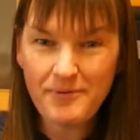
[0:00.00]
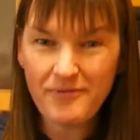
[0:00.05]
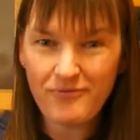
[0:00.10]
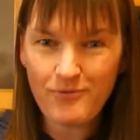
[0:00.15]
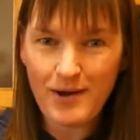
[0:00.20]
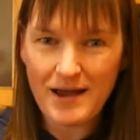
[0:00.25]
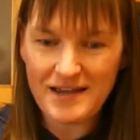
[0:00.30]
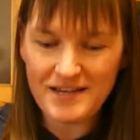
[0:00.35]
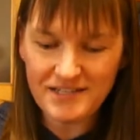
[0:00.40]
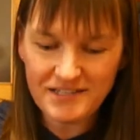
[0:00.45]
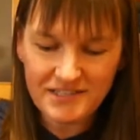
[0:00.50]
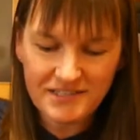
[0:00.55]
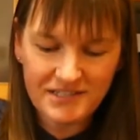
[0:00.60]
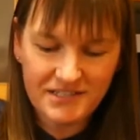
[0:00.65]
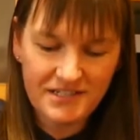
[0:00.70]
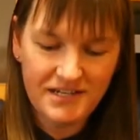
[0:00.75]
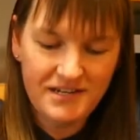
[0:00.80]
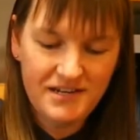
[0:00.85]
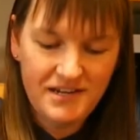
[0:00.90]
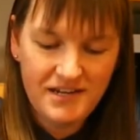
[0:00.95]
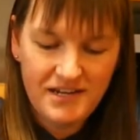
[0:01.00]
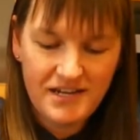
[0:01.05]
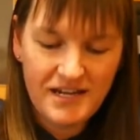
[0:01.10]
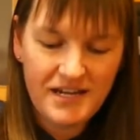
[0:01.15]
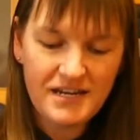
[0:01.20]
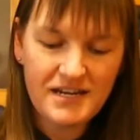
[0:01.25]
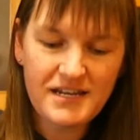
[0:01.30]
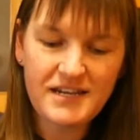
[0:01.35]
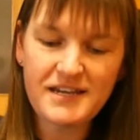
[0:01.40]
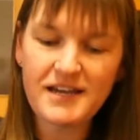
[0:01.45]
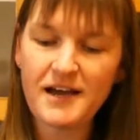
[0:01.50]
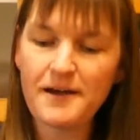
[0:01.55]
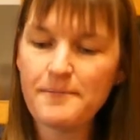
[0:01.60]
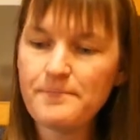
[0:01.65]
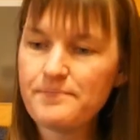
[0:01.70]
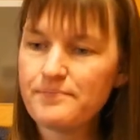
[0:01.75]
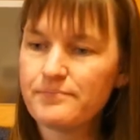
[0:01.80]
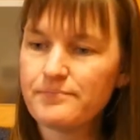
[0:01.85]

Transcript: of waste in here.